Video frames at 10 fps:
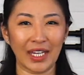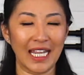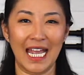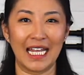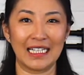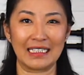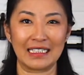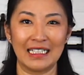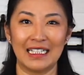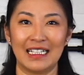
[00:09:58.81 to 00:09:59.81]
and
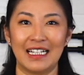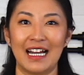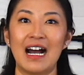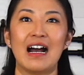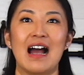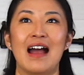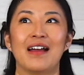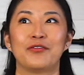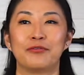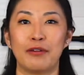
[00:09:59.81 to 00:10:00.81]

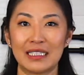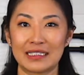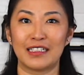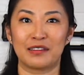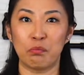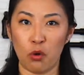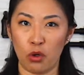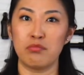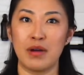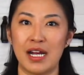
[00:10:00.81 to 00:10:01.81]
I've wasted
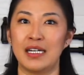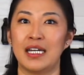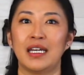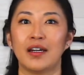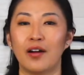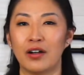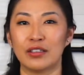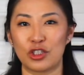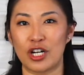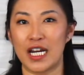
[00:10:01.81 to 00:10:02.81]
more money
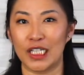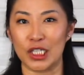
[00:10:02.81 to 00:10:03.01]
on trying